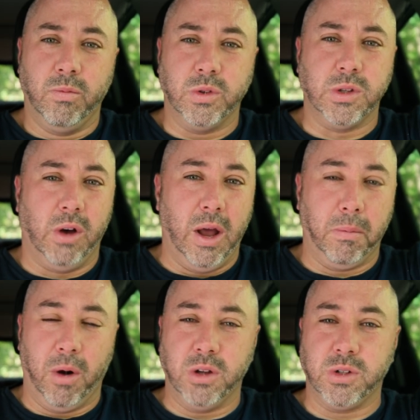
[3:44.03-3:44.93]
There's a lot of
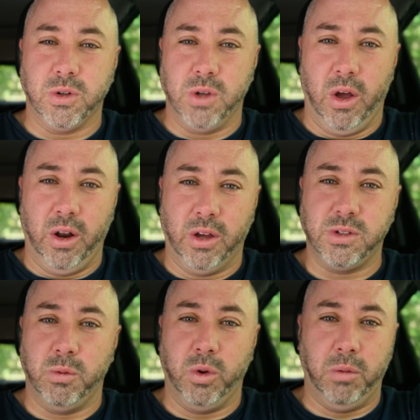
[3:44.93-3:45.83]
pressures on us,
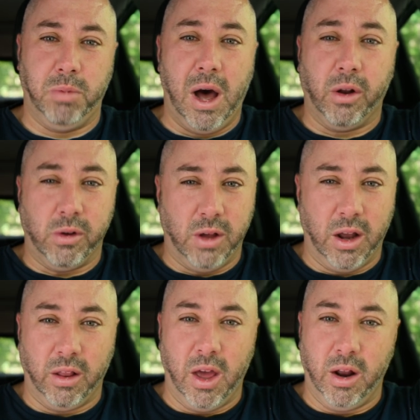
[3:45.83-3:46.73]
and we bottle a lot
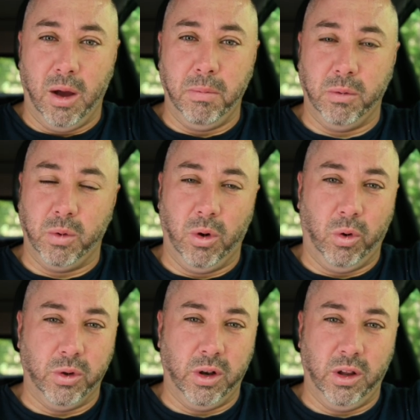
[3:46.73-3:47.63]
of that up and we
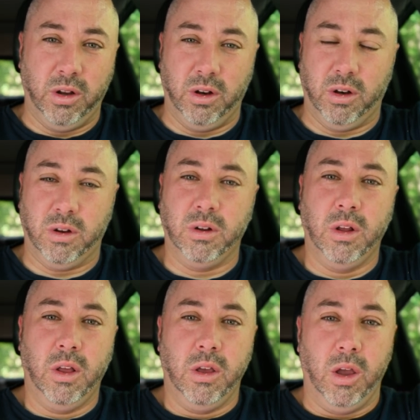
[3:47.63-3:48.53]
hold it in, and
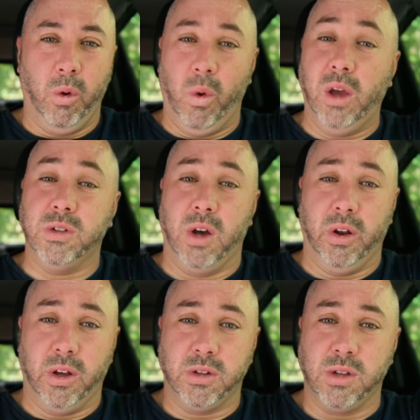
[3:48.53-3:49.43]
it weighs
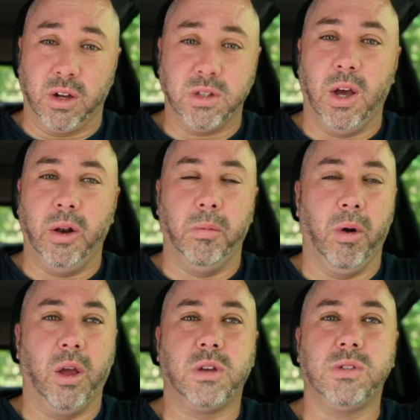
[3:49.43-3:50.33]
on us like a ton of
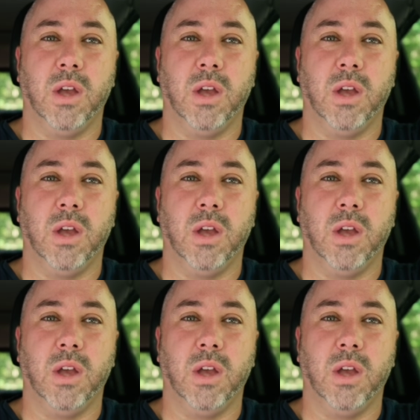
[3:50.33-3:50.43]
bricks.